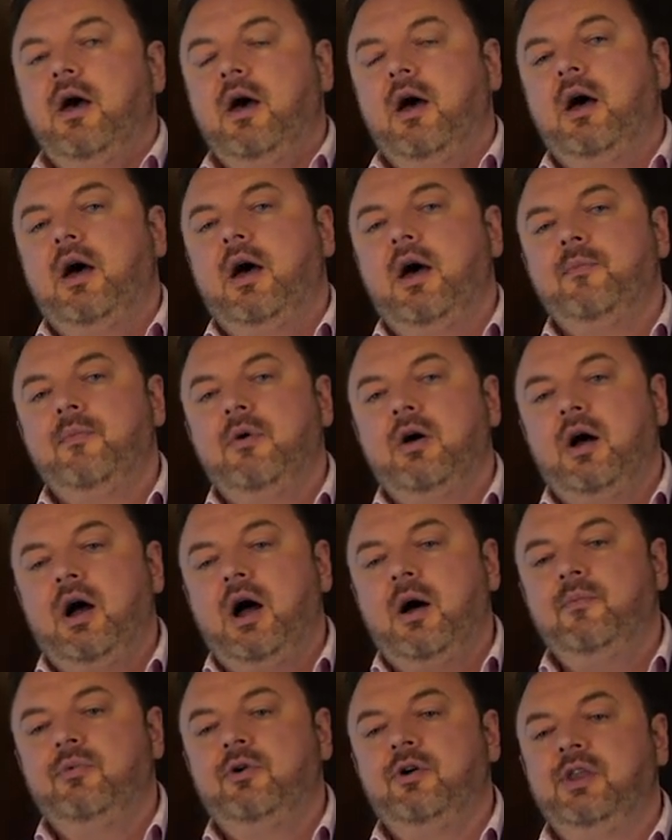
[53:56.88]
I'm
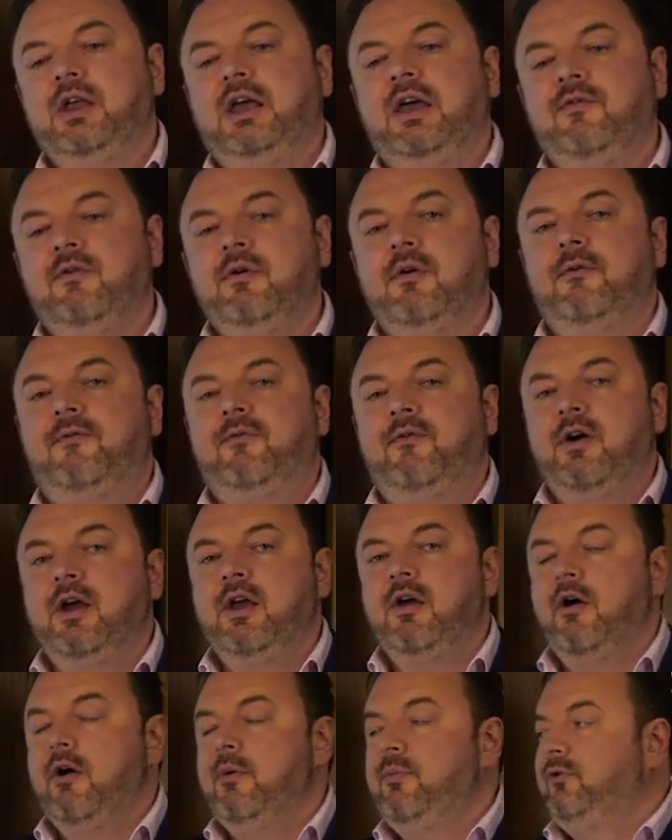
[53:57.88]
going to give you a
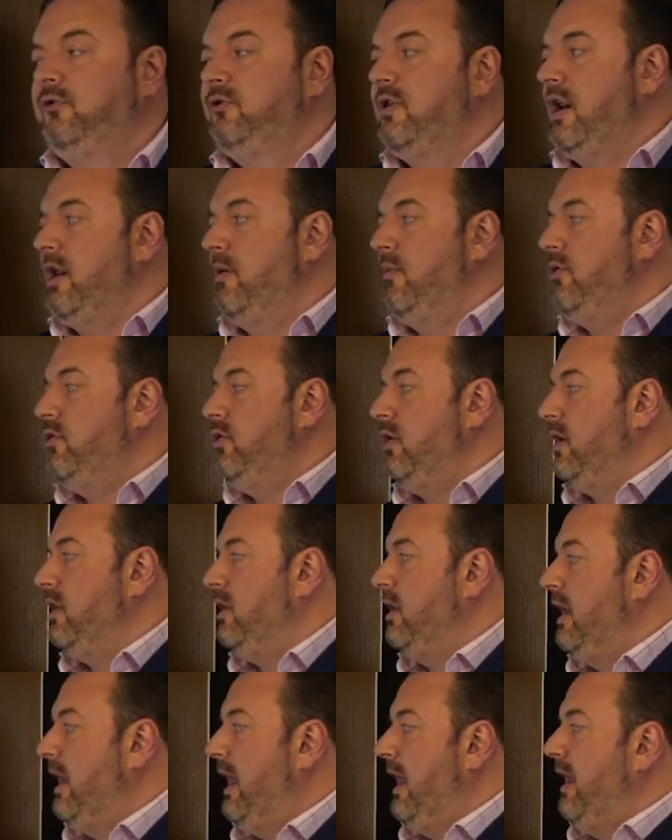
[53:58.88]
free home study, which you
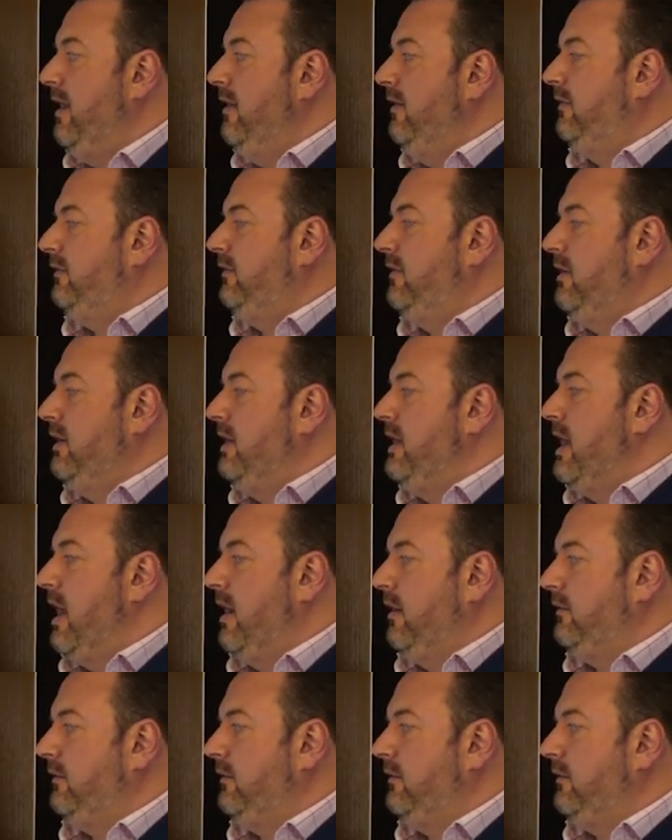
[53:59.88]
can instantly